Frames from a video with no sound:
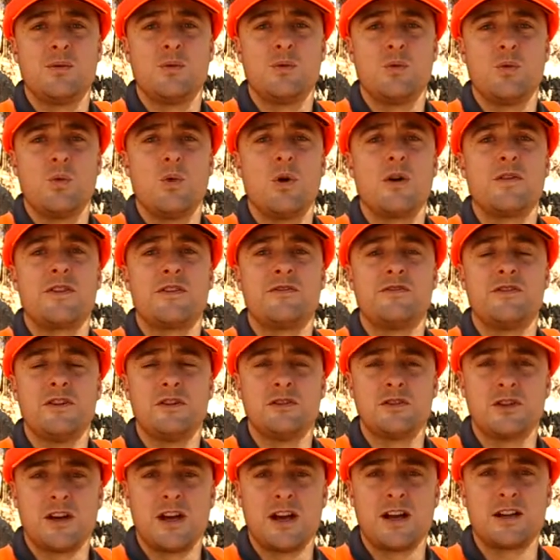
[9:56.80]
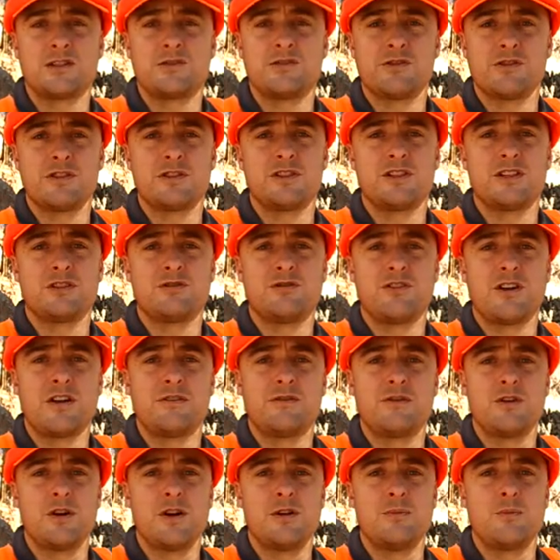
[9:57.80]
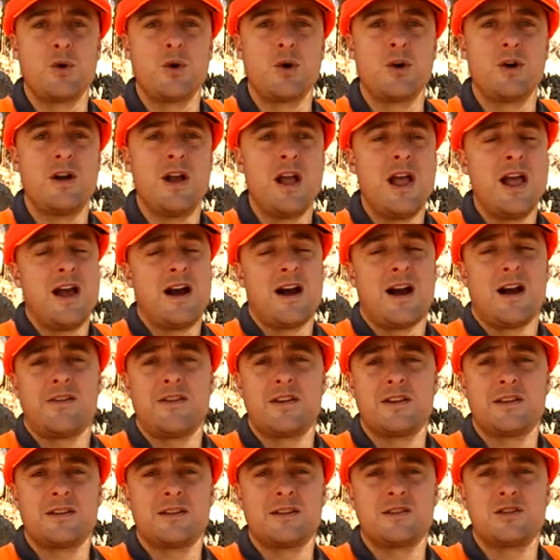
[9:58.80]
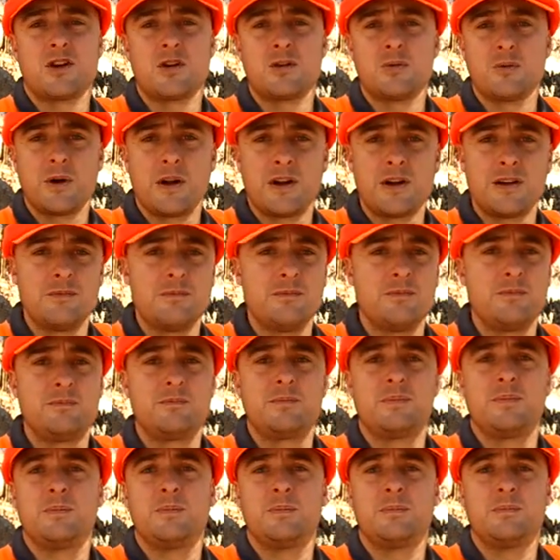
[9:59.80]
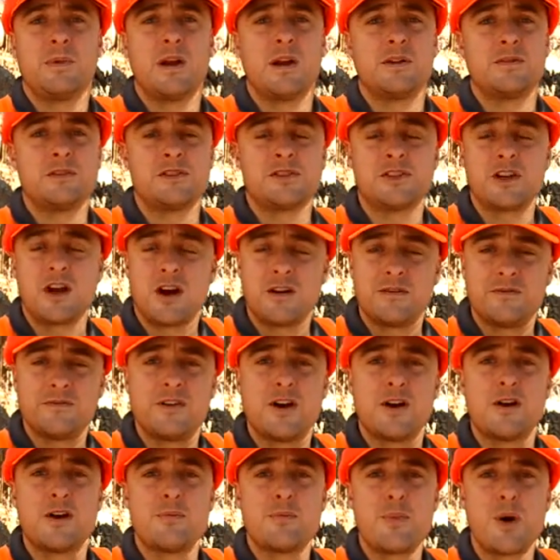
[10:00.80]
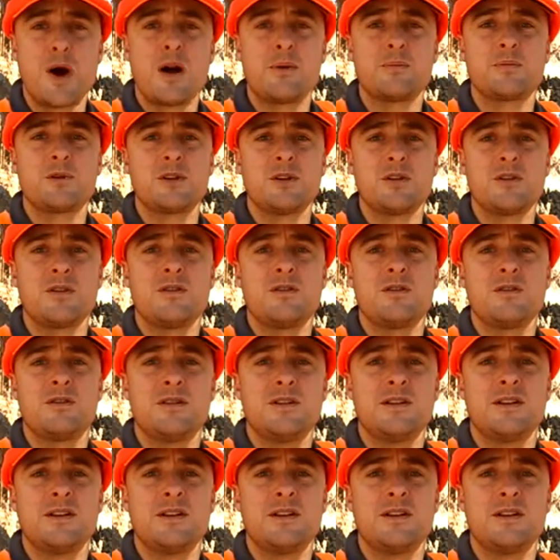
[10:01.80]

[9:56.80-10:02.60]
what the future has for the 6.5 Creedmoor. I think it has gotten very popular.